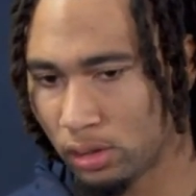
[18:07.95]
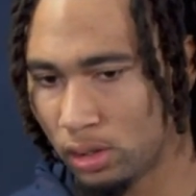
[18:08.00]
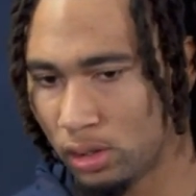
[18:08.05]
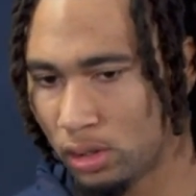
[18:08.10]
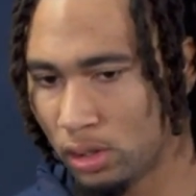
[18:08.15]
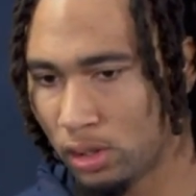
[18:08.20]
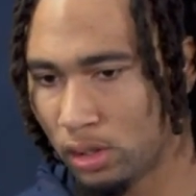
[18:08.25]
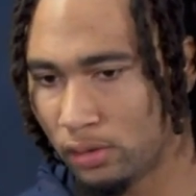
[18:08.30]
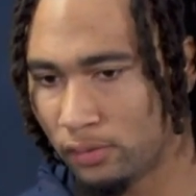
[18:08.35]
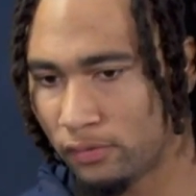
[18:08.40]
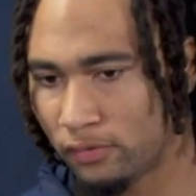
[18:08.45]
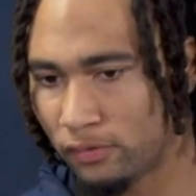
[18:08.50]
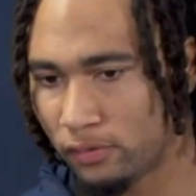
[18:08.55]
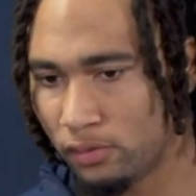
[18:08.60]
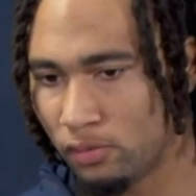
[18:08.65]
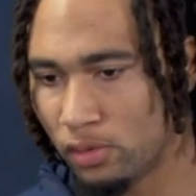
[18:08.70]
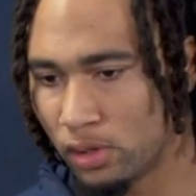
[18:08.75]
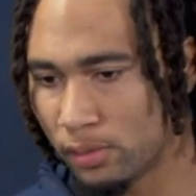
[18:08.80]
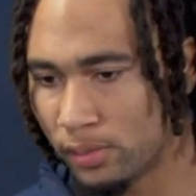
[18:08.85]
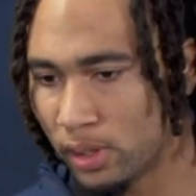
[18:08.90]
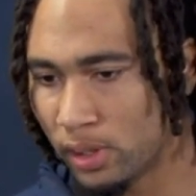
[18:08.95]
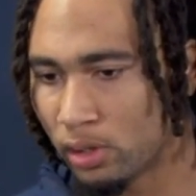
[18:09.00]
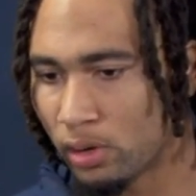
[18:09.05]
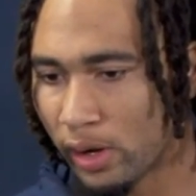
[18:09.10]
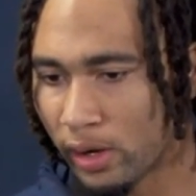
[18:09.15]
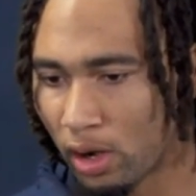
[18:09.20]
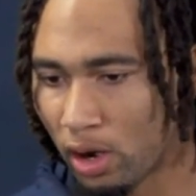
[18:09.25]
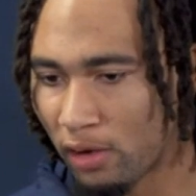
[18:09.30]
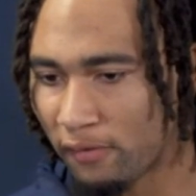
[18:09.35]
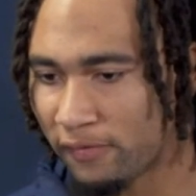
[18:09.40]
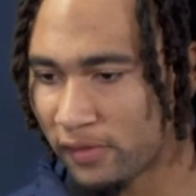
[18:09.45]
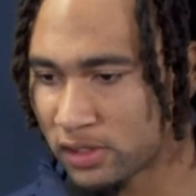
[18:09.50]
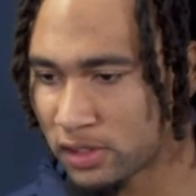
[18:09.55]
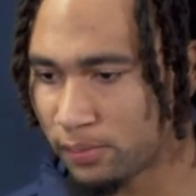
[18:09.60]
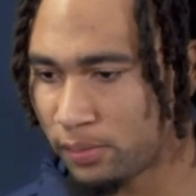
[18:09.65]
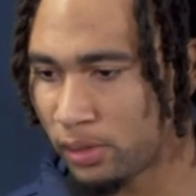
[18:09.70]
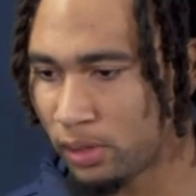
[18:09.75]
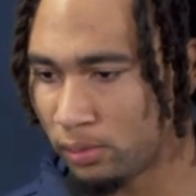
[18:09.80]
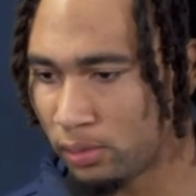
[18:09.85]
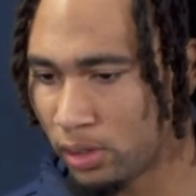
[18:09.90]
If you want to be a great
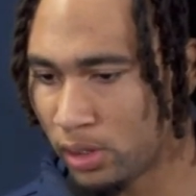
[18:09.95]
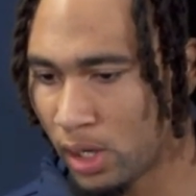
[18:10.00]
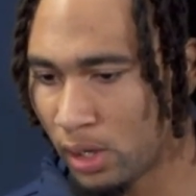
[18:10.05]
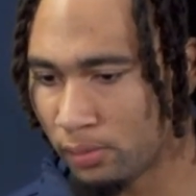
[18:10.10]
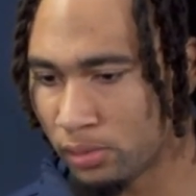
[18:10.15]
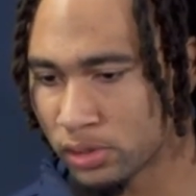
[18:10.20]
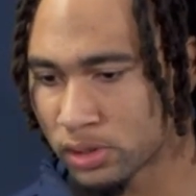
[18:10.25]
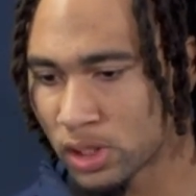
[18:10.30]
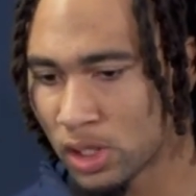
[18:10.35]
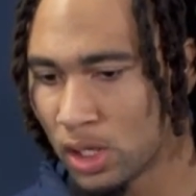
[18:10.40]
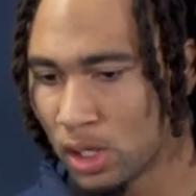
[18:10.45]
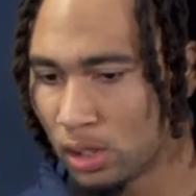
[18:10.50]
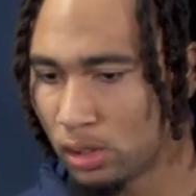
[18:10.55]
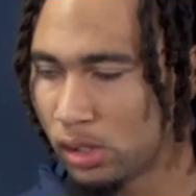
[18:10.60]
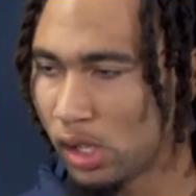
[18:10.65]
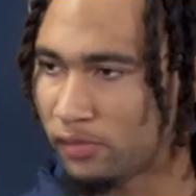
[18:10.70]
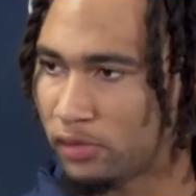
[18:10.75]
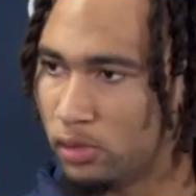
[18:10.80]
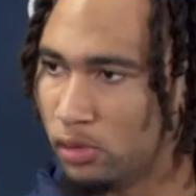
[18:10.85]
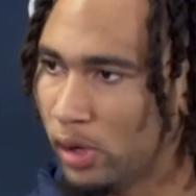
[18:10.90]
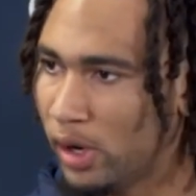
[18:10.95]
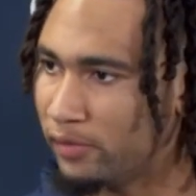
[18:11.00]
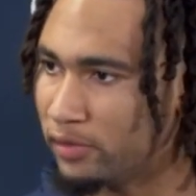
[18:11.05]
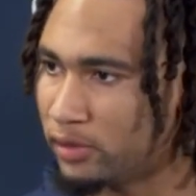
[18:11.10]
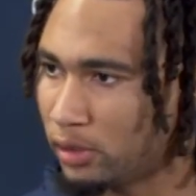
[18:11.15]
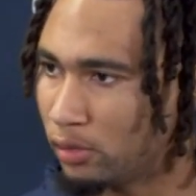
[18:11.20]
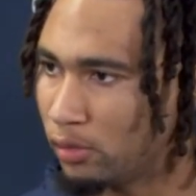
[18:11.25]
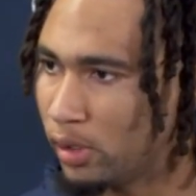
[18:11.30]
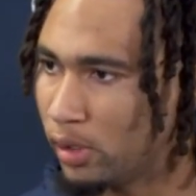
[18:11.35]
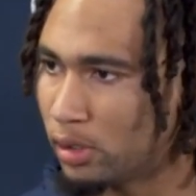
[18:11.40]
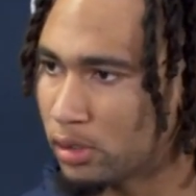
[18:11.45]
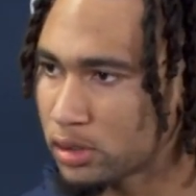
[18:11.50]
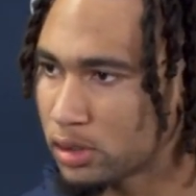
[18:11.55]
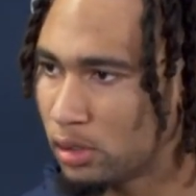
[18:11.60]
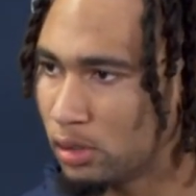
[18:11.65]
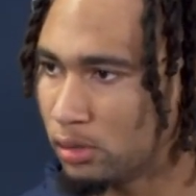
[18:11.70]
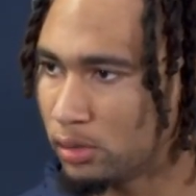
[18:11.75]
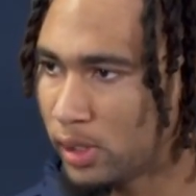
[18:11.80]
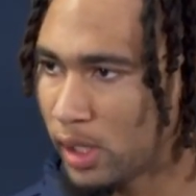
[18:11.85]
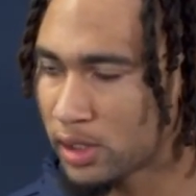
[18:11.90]
offense and put up good numbers, you have to do everything well.
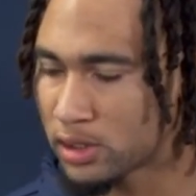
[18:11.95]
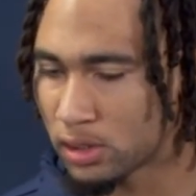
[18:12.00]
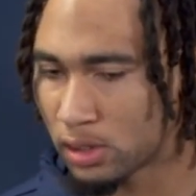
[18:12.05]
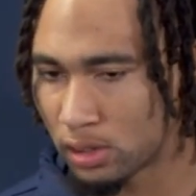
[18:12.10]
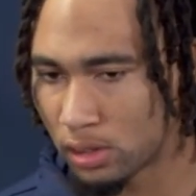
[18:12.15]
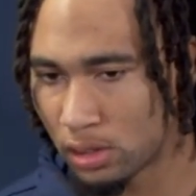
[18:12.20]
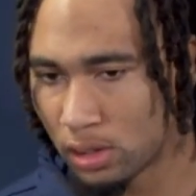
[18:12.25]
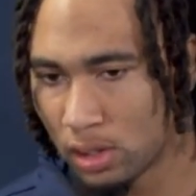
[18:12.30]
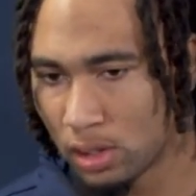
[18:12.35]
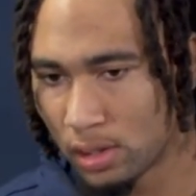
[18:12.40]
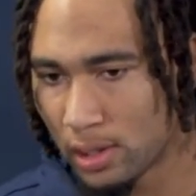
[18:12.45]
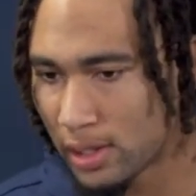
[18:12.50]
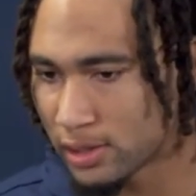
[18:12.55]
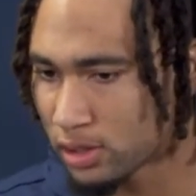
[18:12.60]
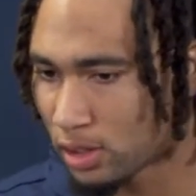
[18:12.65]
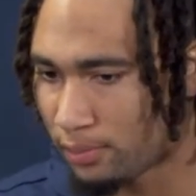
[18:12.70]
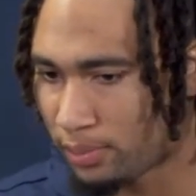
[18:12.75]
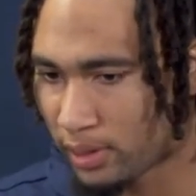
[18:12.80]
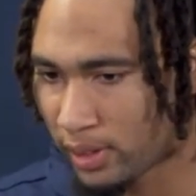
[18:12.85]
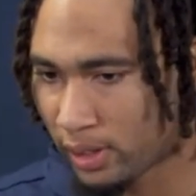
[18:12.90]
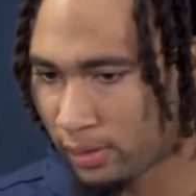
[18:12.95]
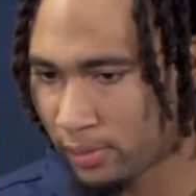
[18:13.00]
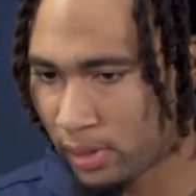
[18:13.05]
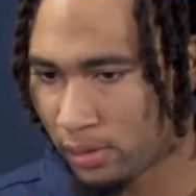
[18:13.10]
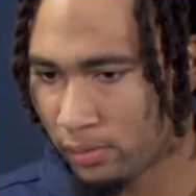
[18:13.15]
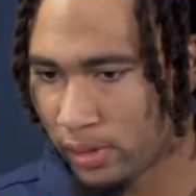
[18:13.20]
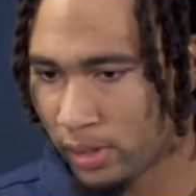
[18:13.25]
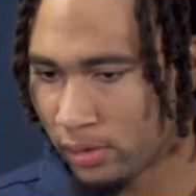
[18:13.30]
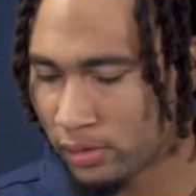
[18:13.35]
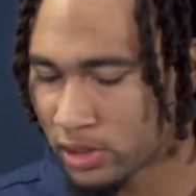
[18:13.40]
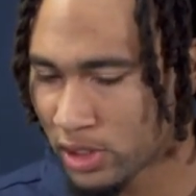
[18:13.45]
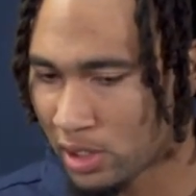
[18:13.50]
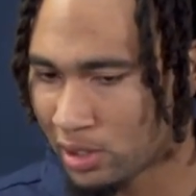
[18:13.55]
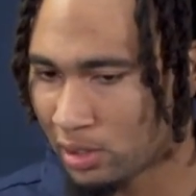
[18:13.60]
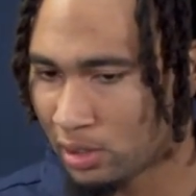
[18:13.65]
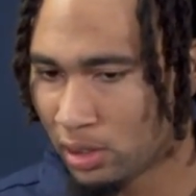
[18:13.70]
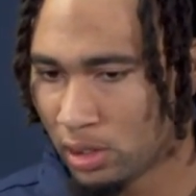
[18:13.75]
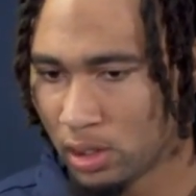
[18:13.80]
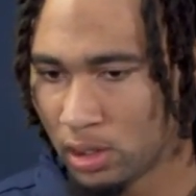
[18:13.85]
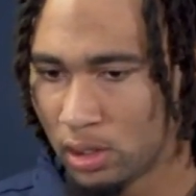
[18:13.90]
So that's our plan, man. We ain't
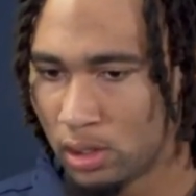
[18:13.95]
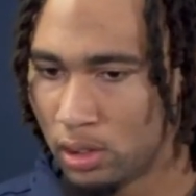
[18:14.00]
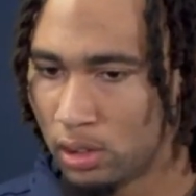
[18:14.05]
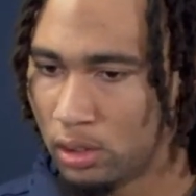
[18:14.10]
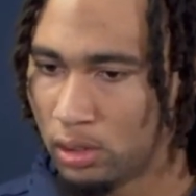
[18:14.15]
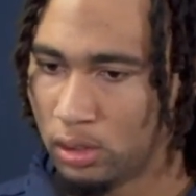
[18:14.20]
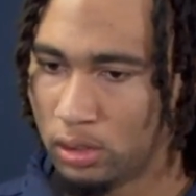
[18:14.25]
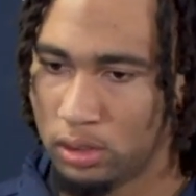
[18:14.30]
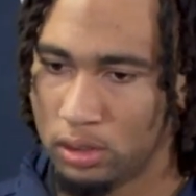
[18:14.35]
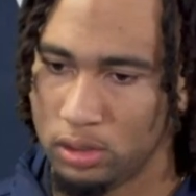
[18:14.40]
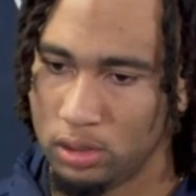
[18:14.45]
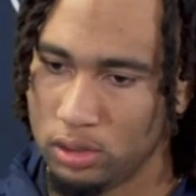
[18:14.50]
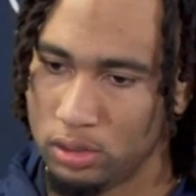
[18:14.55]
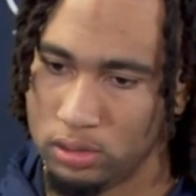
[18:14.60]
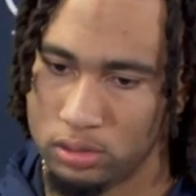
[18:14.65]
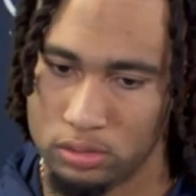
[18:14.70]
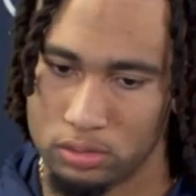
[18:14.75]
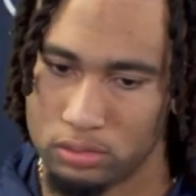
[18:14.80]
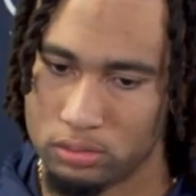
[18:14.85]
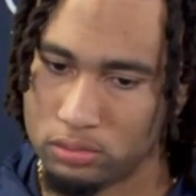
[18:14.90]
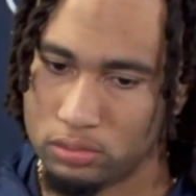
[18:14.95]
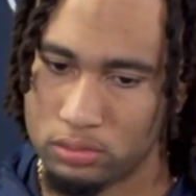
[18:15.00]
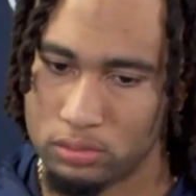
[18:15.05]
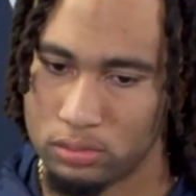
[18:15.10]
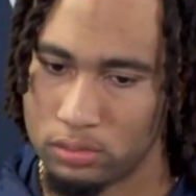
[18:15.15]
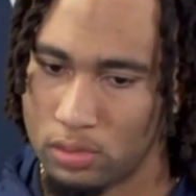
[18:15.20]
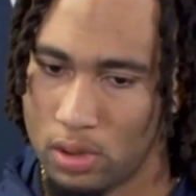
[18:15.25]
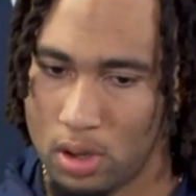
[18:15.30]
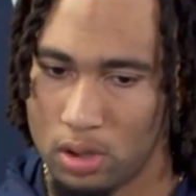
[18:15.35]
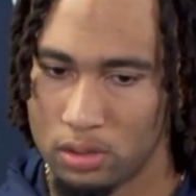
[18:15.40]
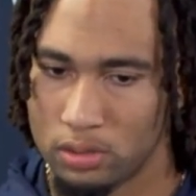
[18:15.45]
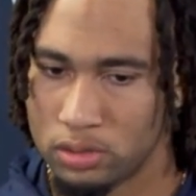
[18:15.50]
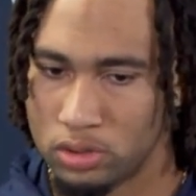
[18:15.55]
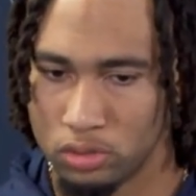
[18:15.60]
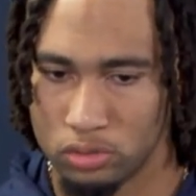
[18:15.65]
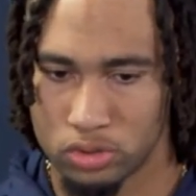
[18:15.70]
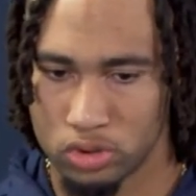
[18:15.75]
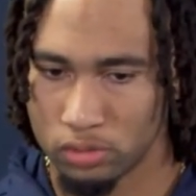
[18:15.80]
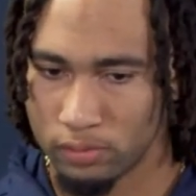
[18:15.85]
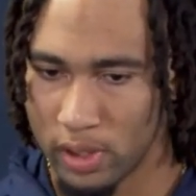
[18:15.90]
trying to
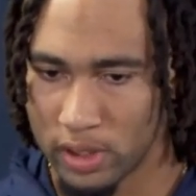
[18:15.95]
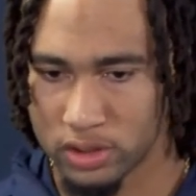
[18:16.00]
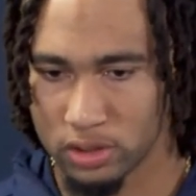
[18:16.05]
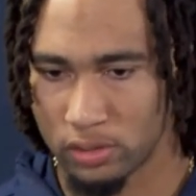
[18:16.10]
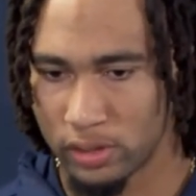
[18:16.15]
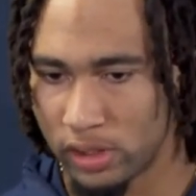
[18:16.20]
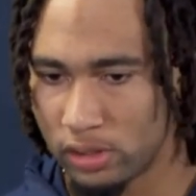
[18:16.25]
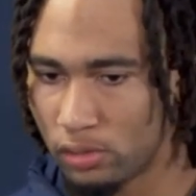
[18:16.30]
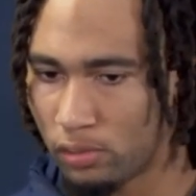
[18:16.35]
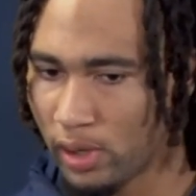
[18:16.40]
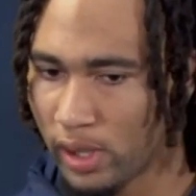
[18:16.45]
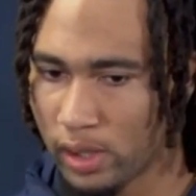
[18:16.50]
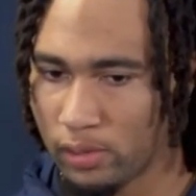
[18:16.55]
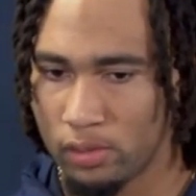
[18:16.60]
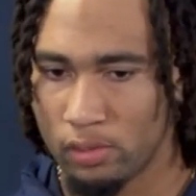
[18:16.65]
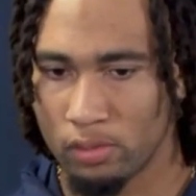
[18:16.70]
do too much on either way.